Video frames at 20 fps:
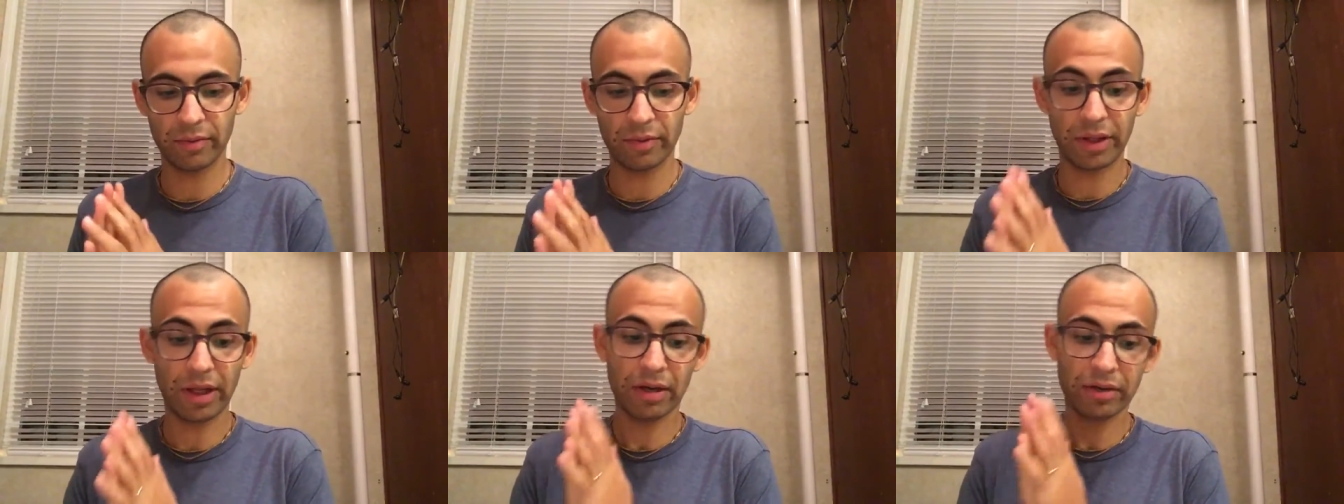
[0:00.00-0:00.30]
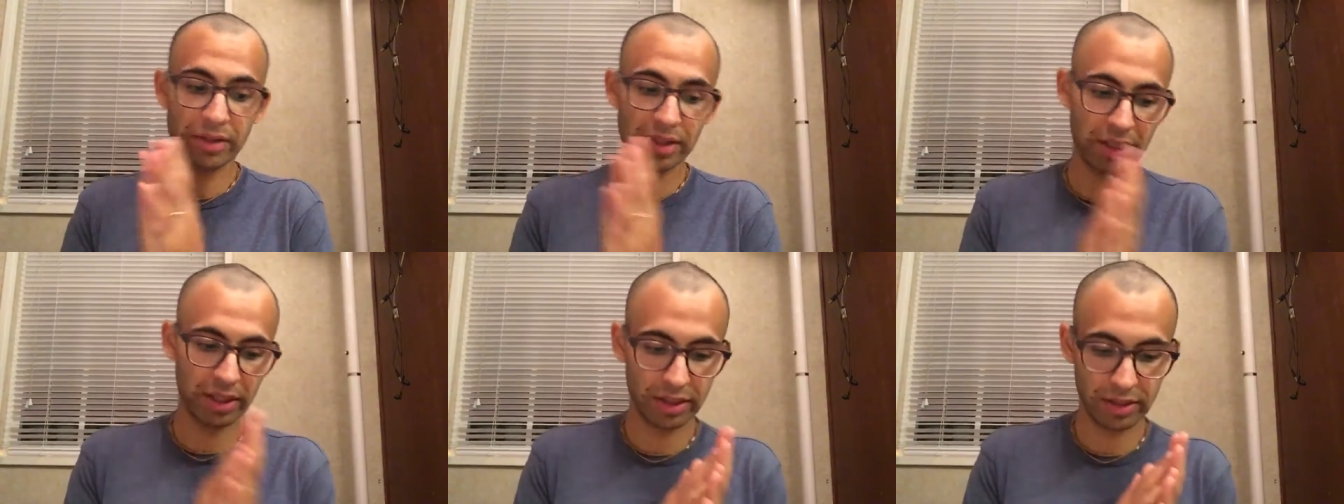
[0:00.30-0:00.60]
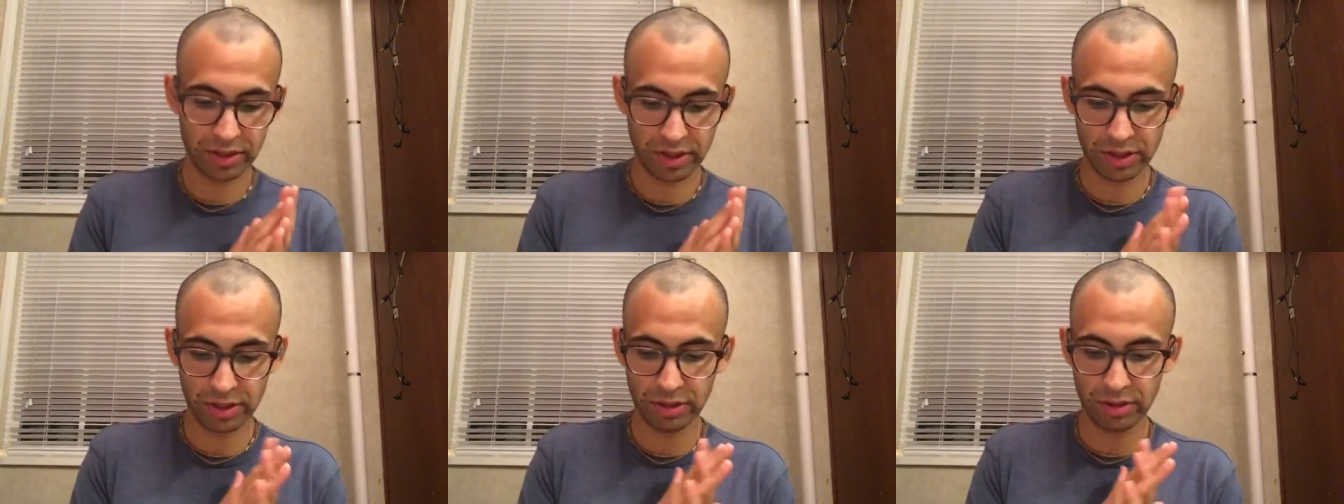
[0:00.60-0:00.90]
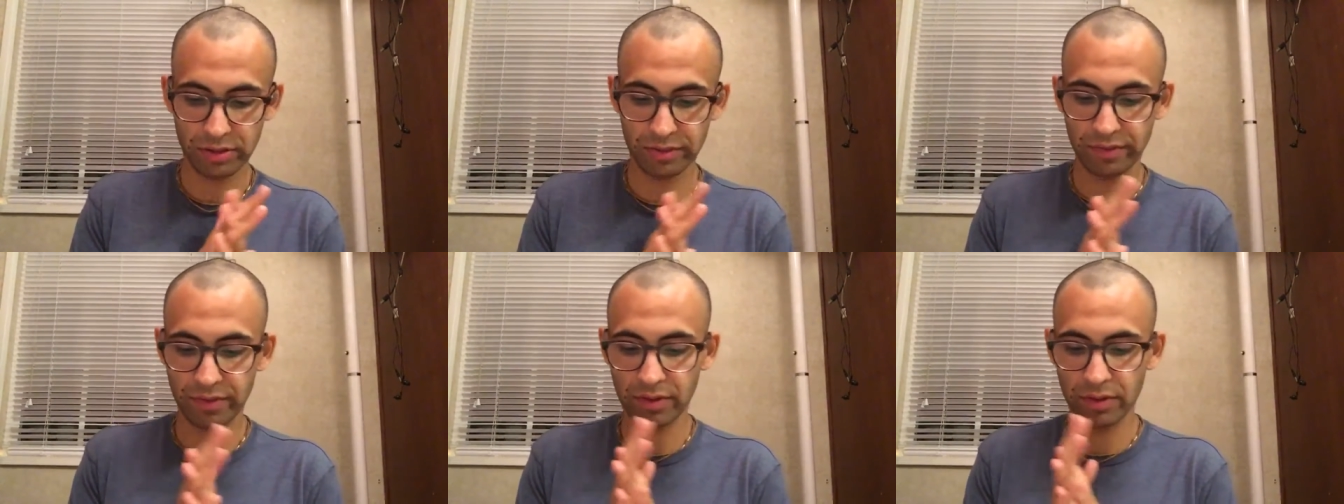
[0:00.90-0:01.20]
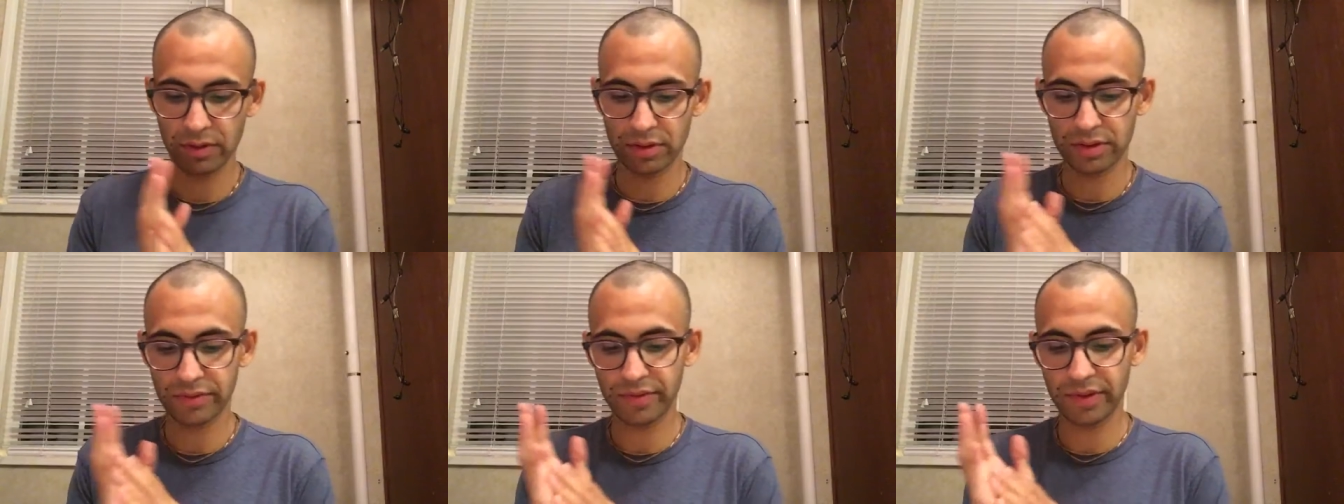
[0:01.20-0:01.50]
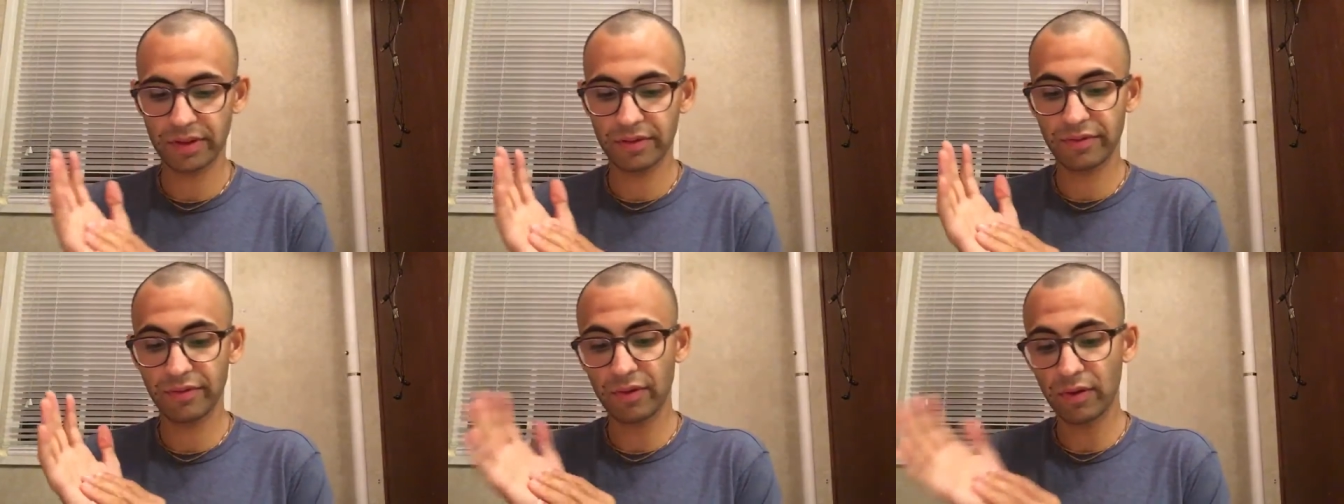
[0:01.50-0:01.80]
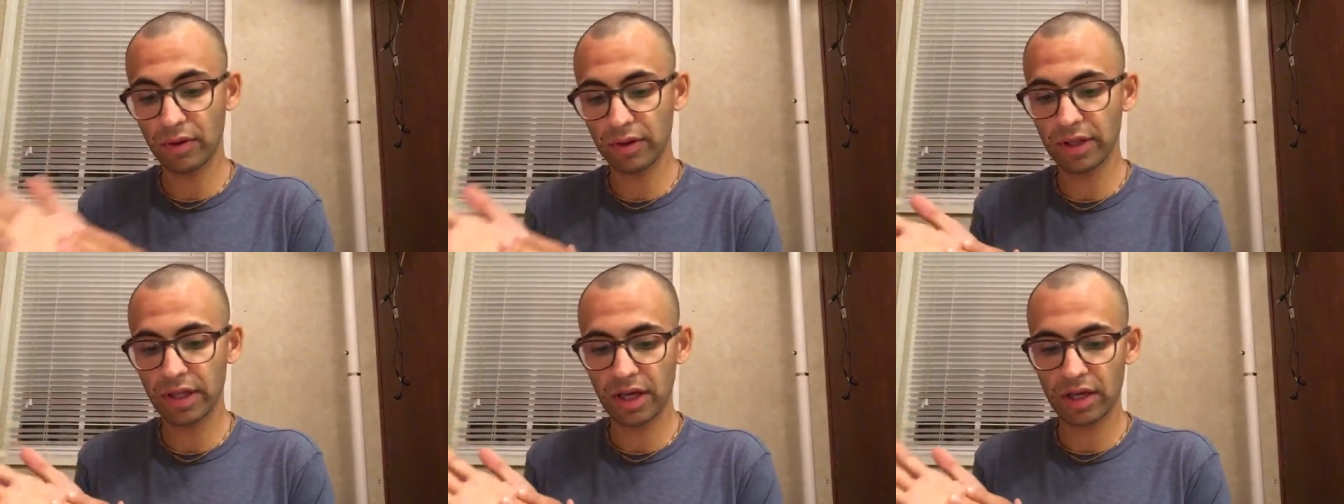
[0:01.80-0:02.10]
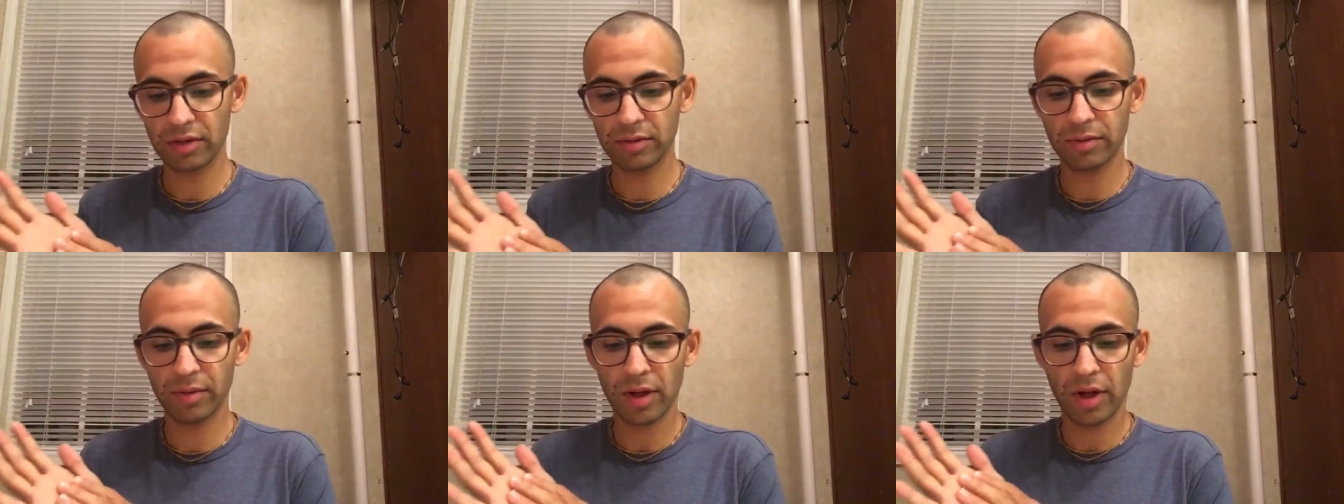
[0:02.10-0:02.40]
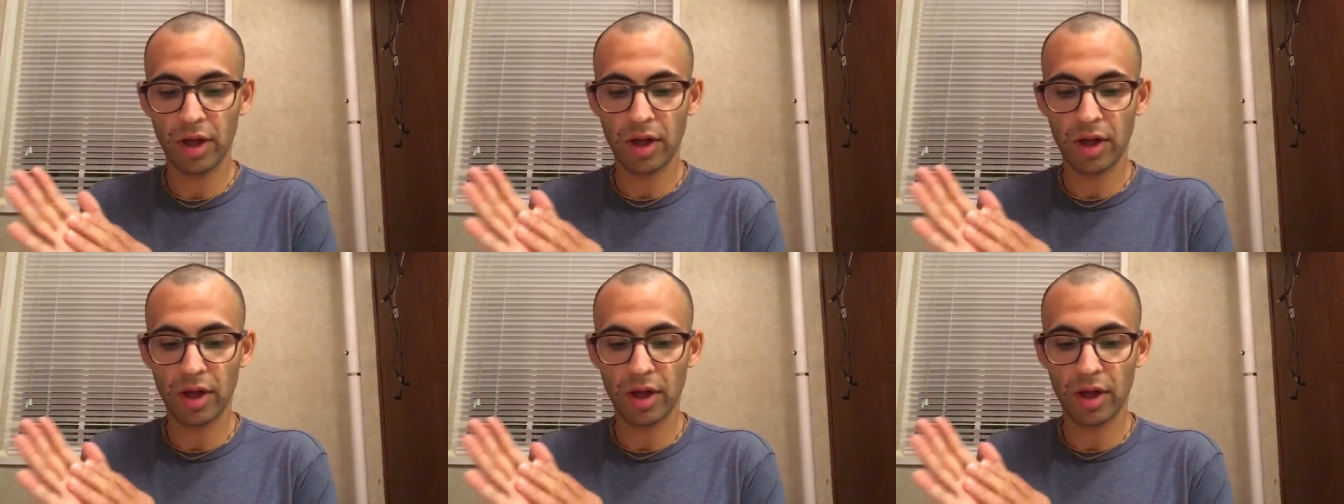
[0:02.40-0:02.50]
without taking shelter of your lotus feet fall down